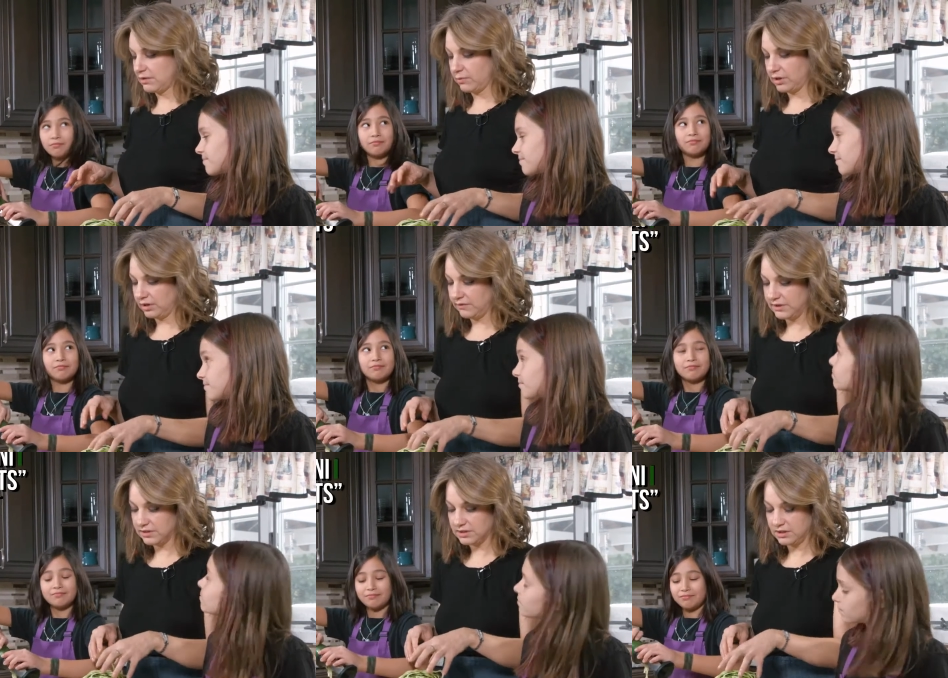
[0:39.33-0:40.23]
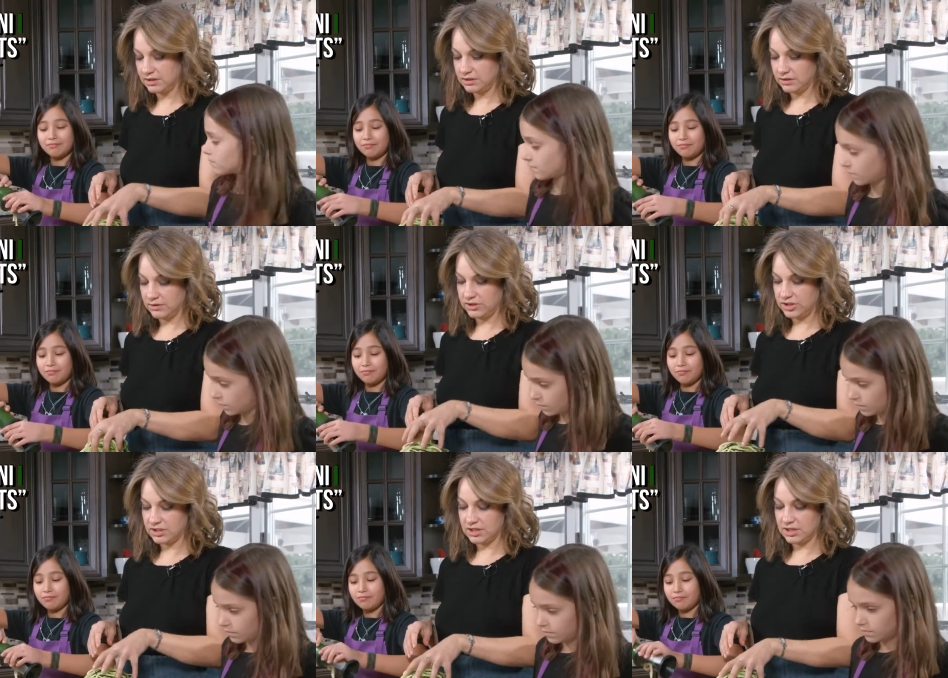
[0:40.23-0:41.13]
Speaker 1: then what Olivia's gonna do is
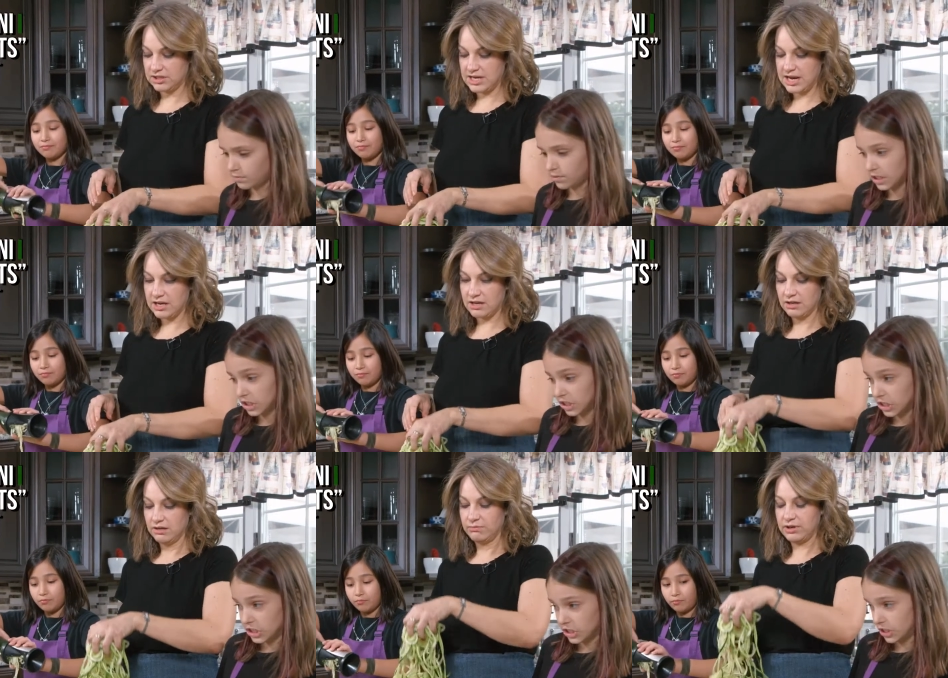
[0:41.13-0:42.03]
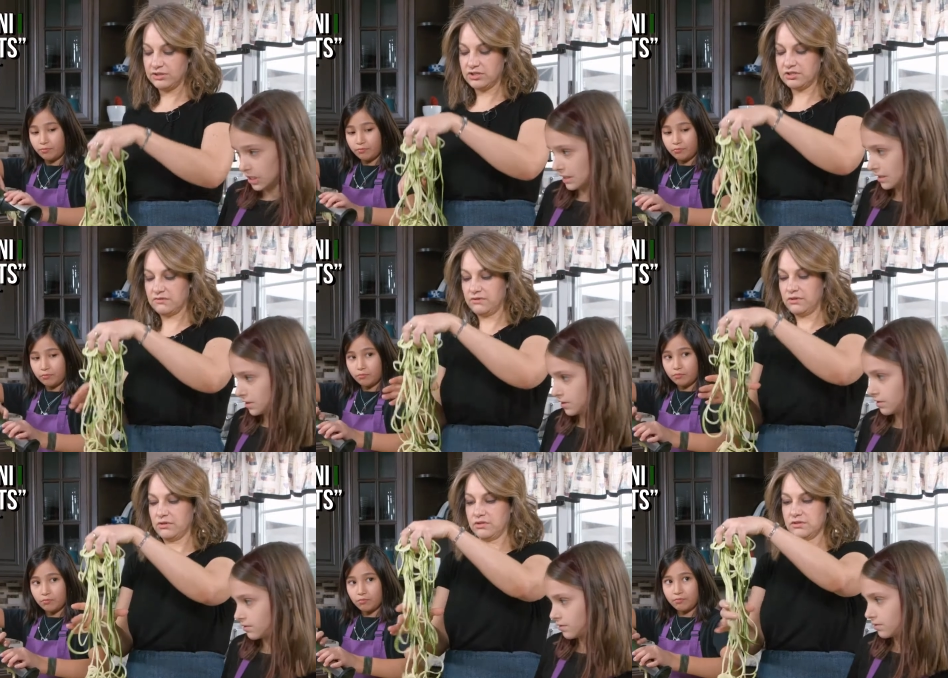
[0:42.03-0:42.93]
she's gonna take bunches of
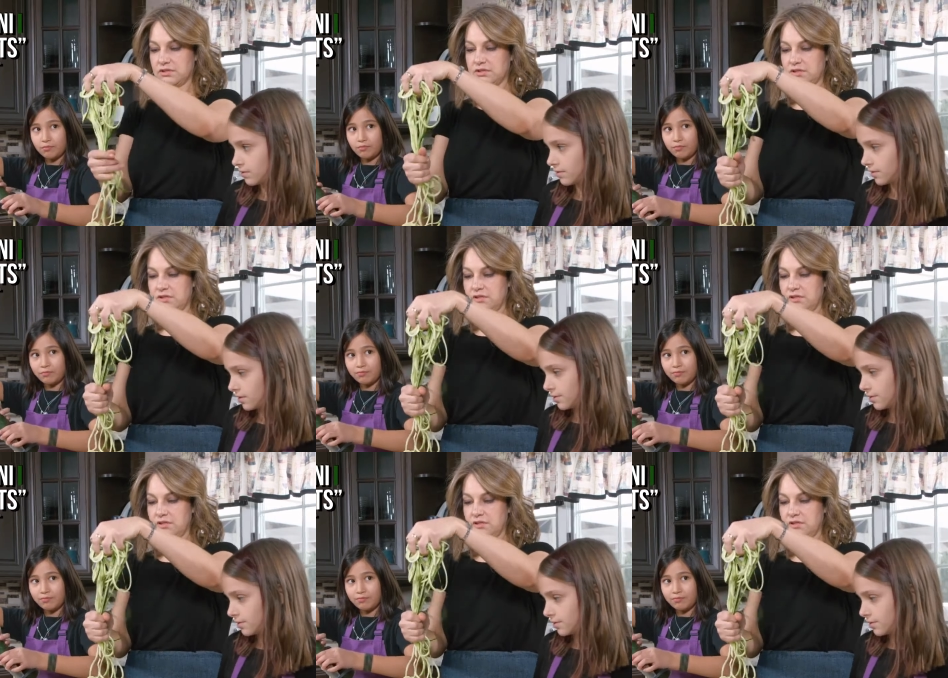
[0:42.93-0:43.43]
noodles